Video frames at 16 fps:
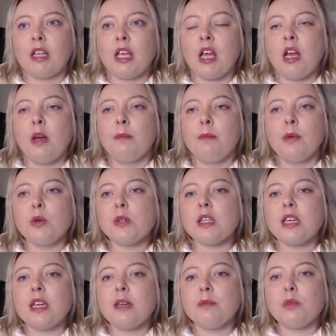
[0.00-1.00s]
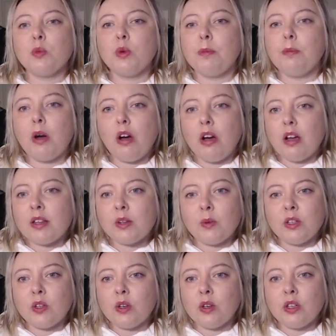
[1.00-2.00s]
Most games will pause when
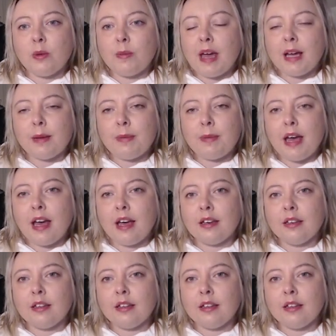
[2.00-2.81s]
you're in your backpack.